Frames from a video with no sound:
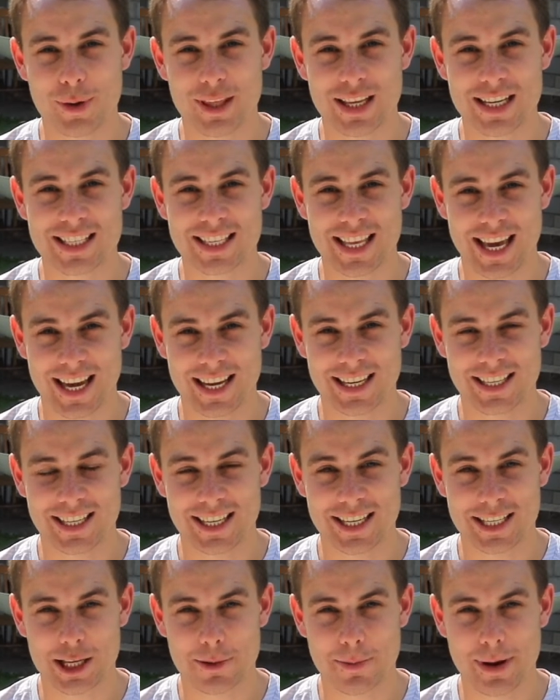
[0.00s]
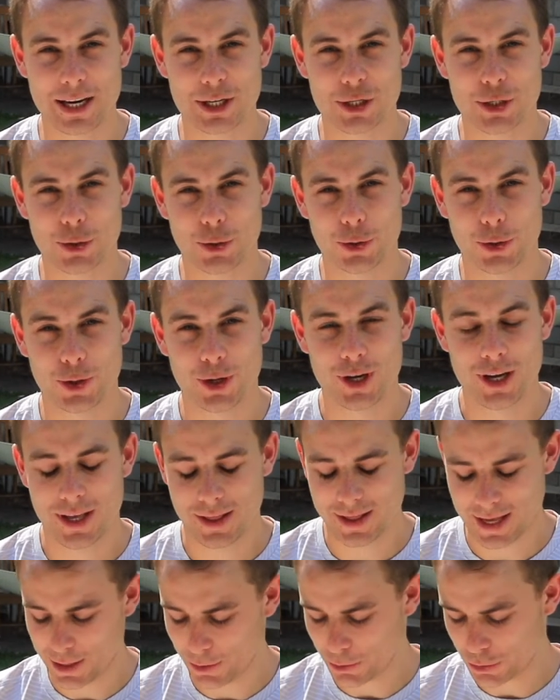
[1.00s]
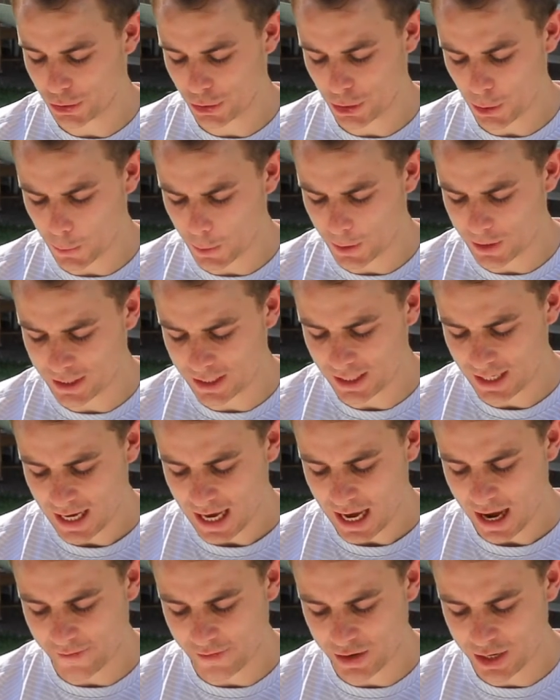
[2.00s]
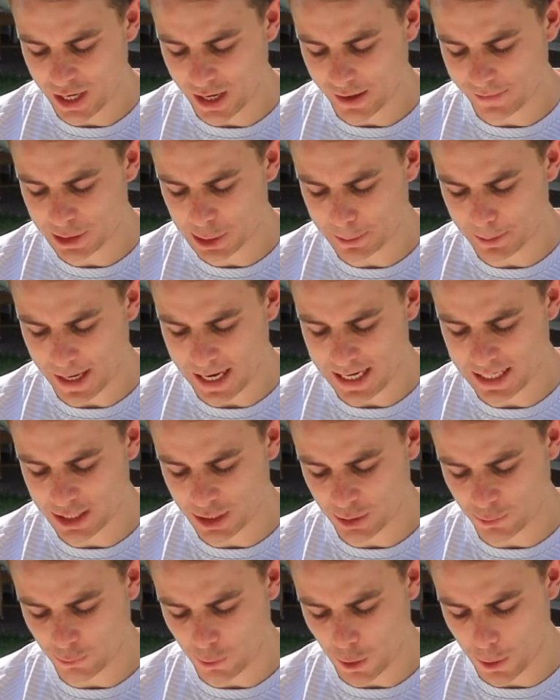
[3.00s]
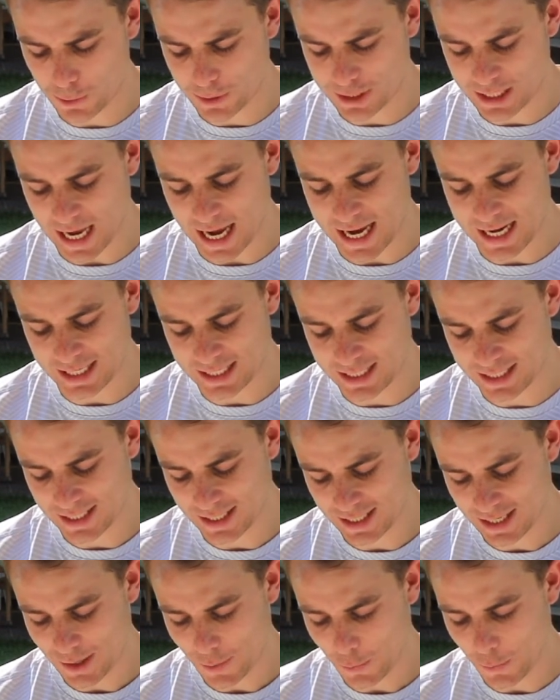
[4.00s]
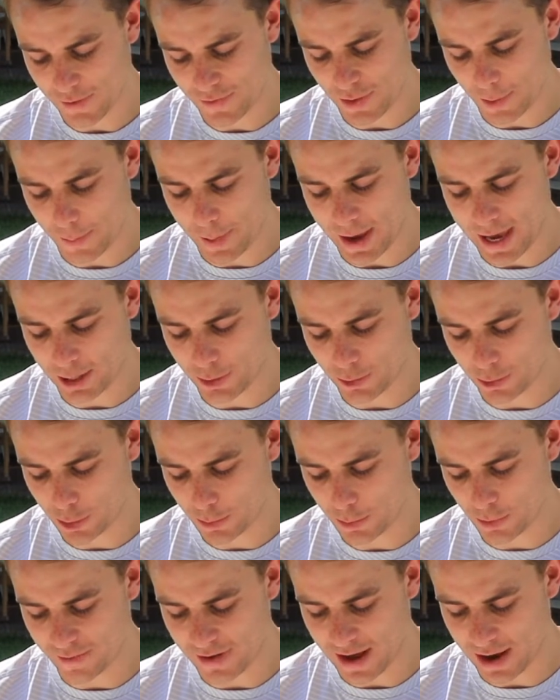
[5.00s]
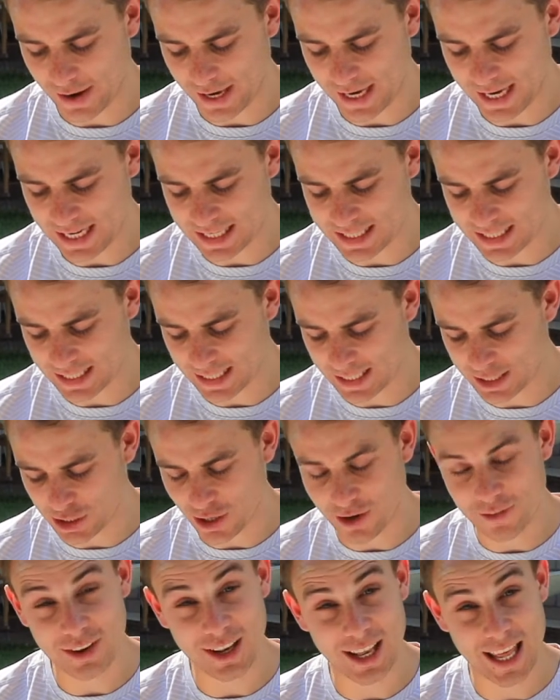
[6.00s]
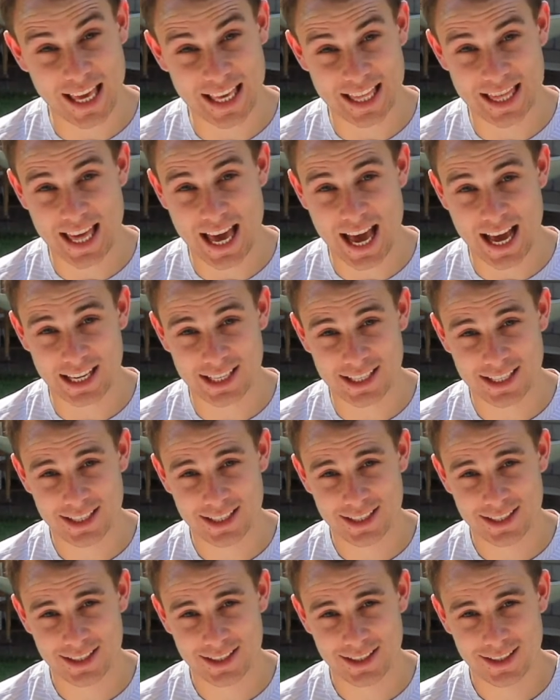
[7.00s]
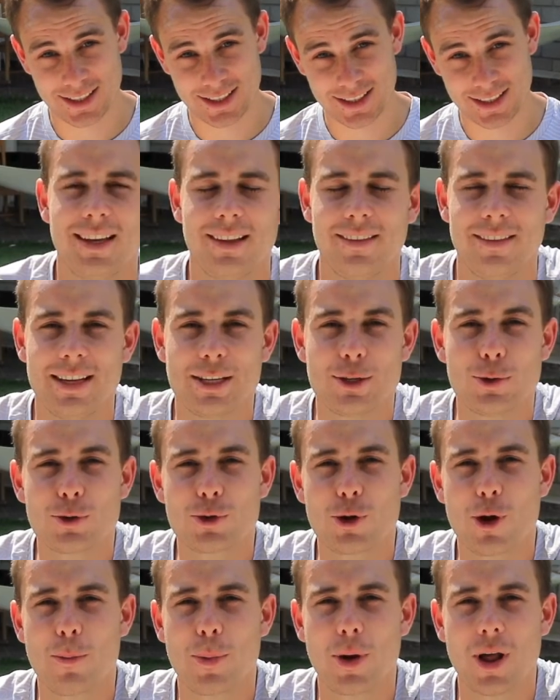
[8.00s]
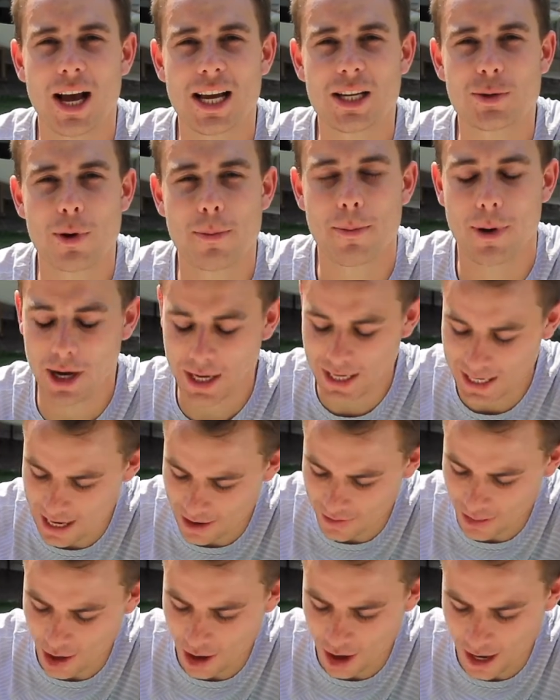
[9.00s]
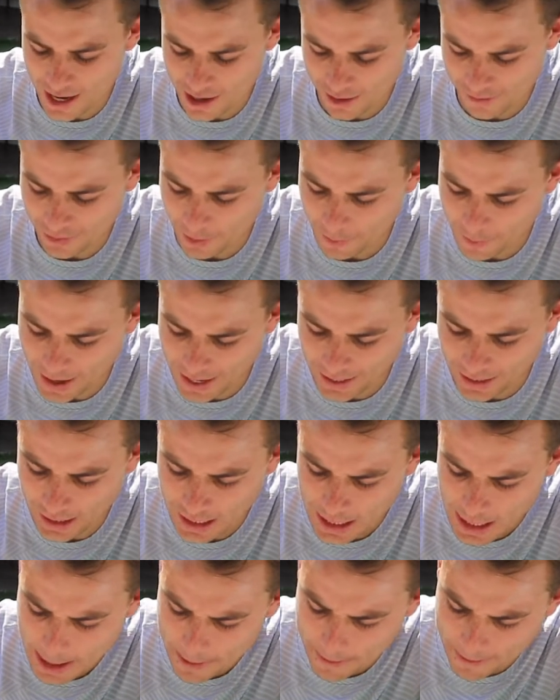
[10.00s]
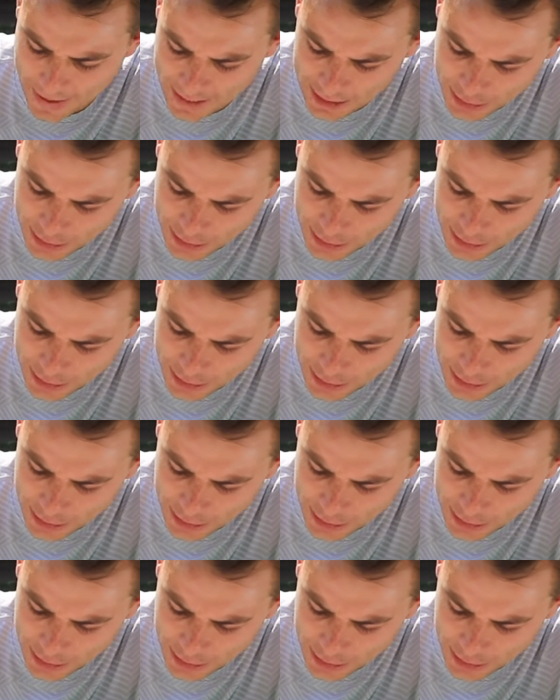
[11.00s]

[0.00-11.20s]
this stage is to make sure that your skewers have enough space to rotate with the peg on them without hitting each other like that. This also applies when marking out the height of the peg. Make